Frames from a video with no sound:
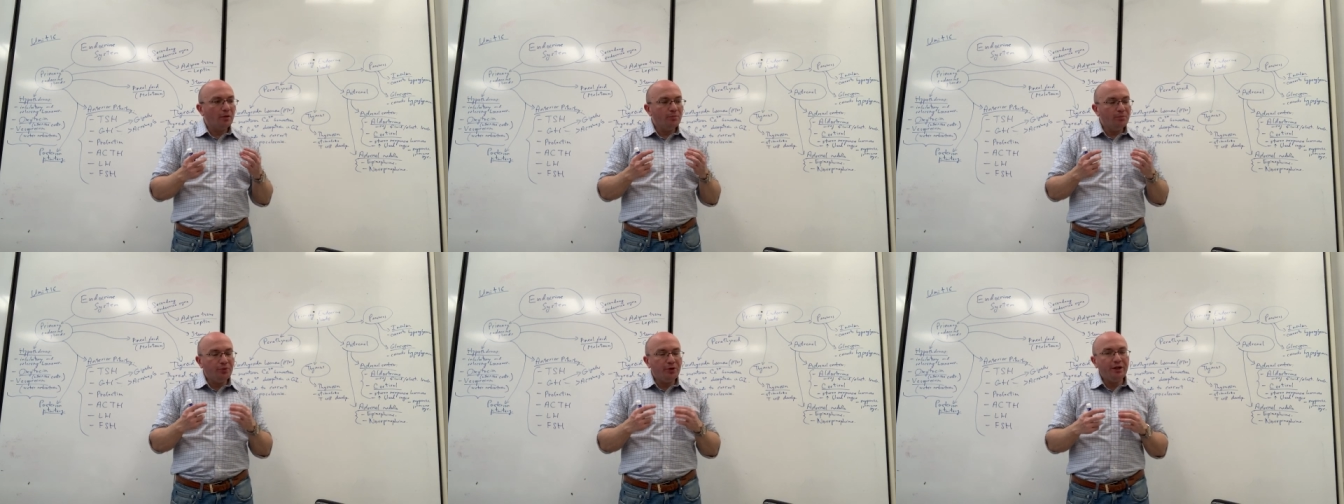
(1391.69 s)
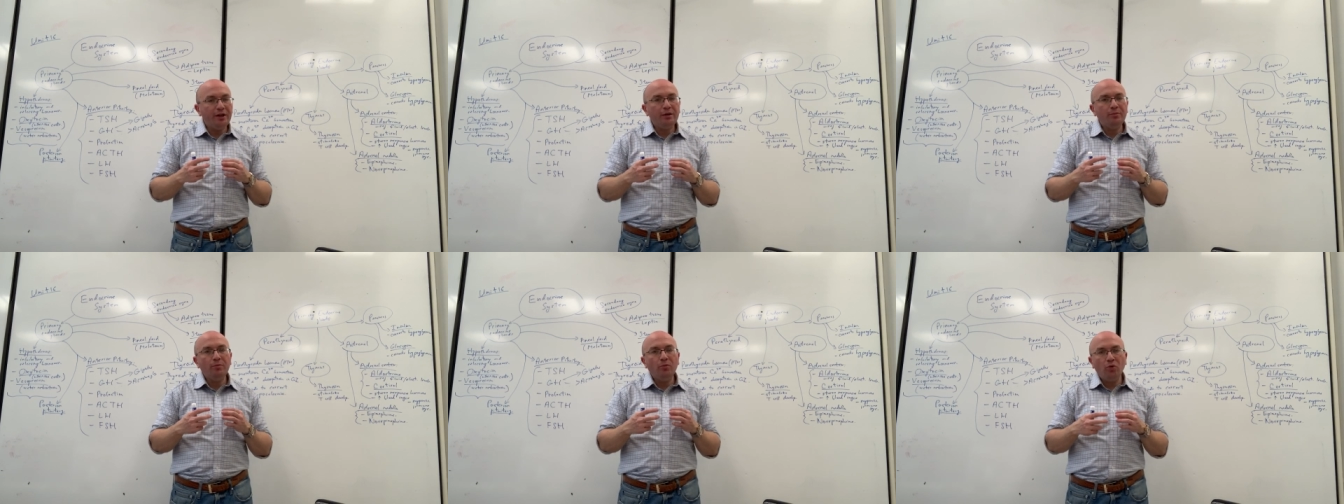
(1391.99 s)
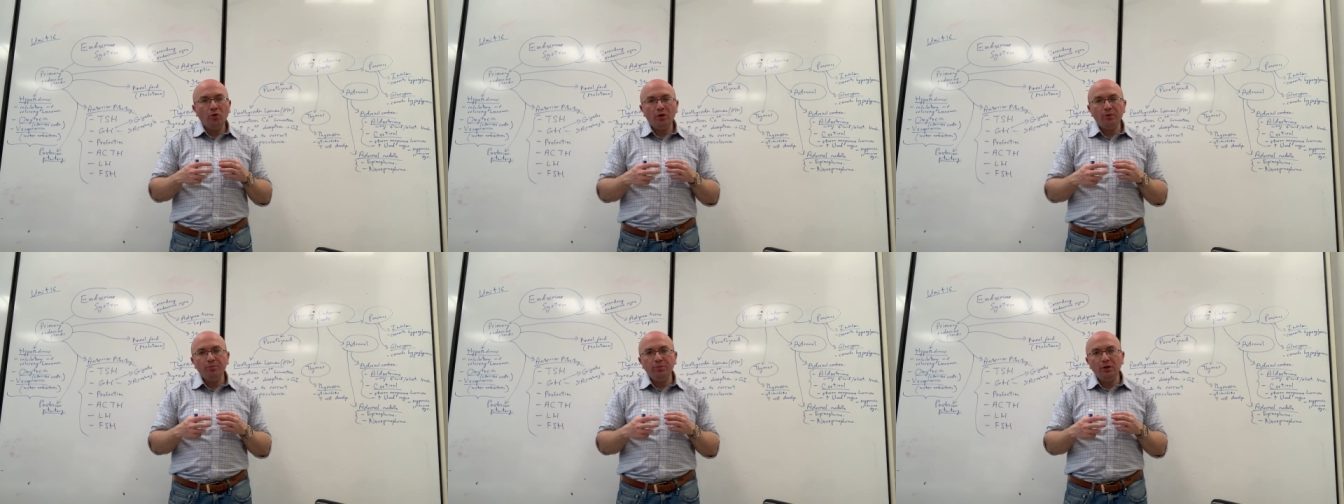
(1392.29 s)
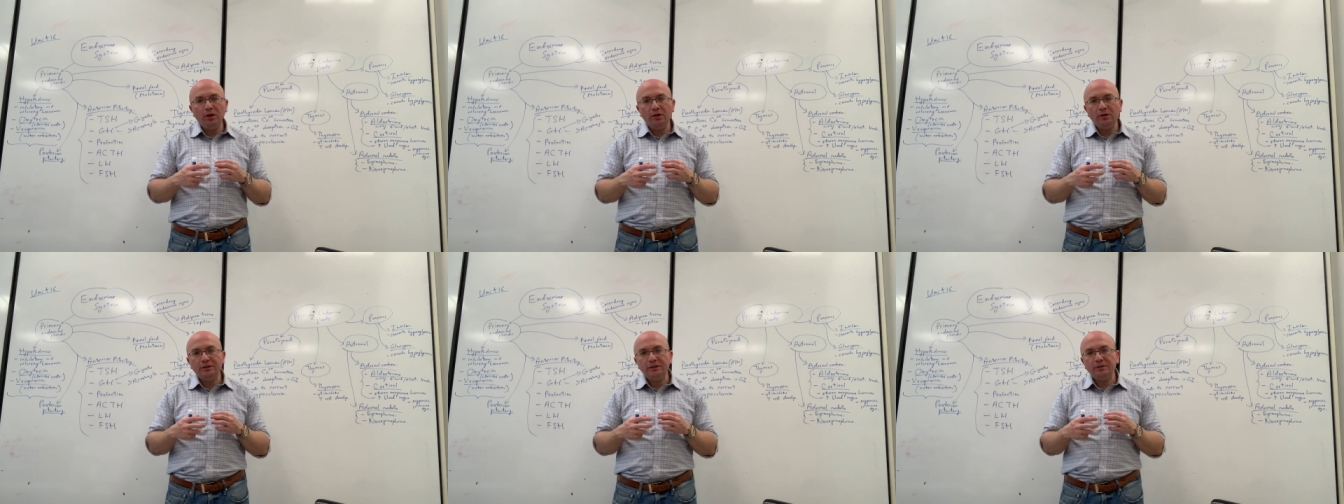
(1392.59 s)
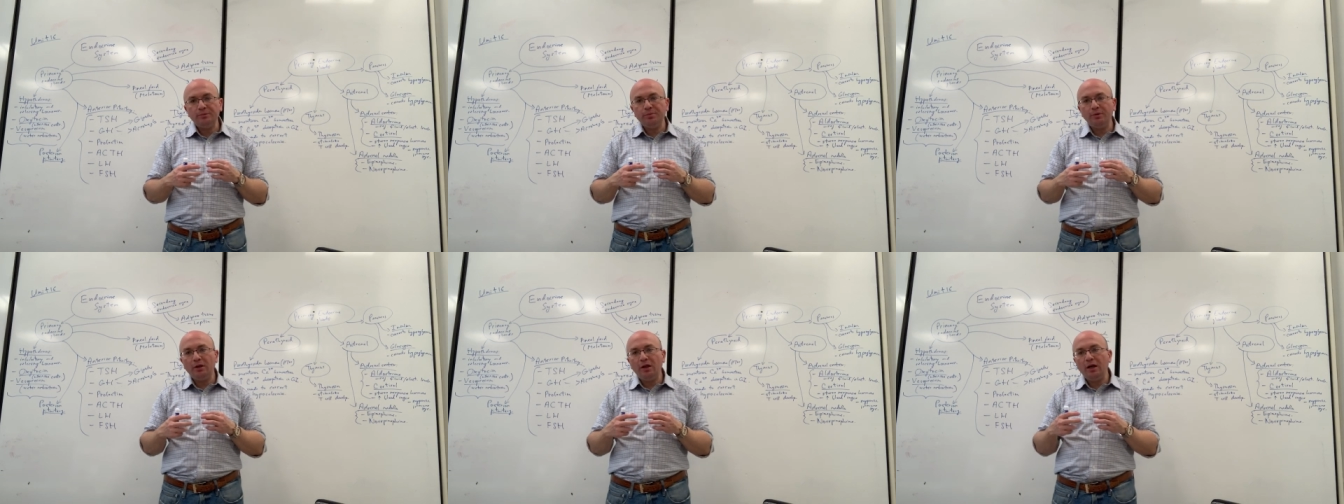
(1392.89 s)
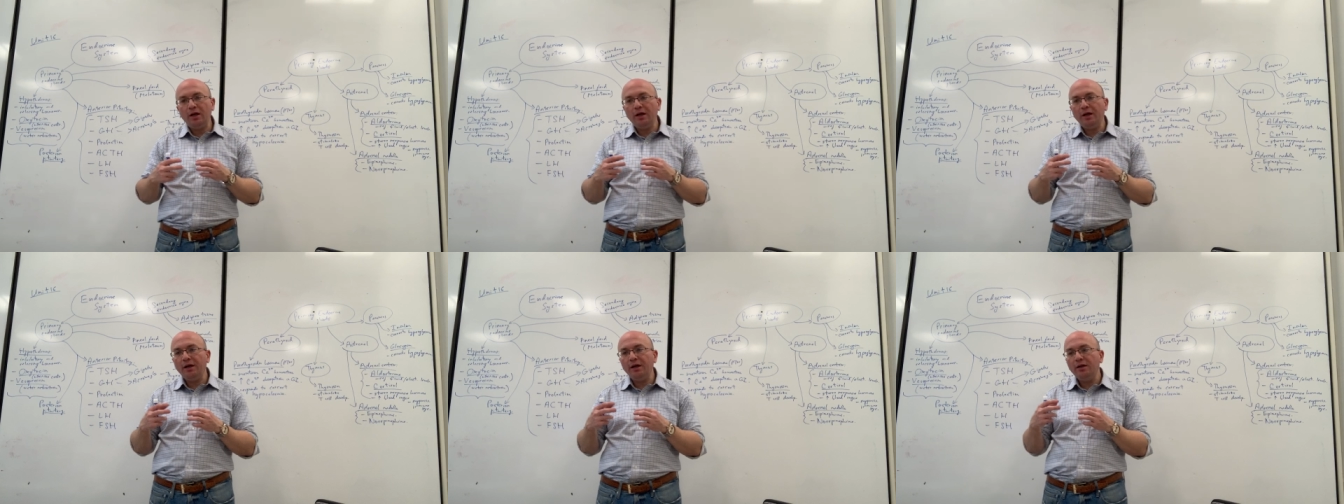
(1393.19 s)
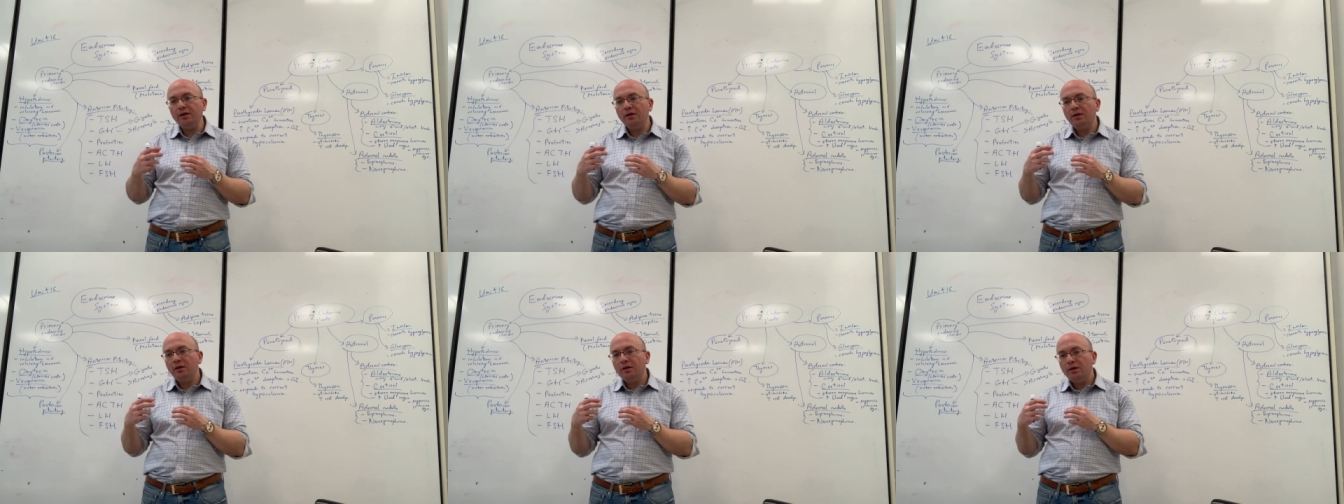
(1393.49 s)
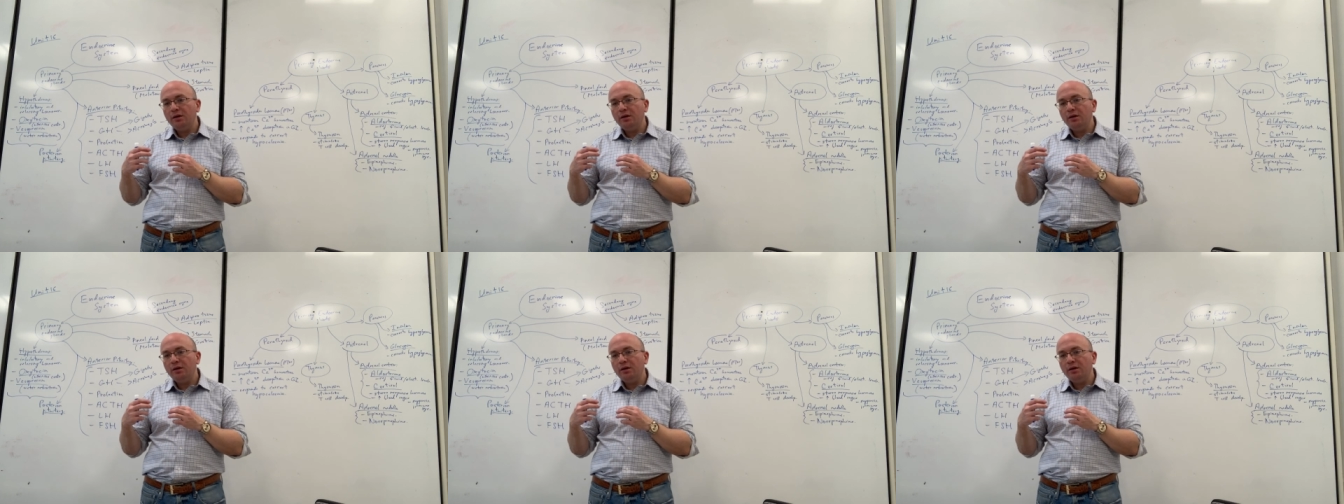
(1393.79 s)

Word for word: bring more blood supply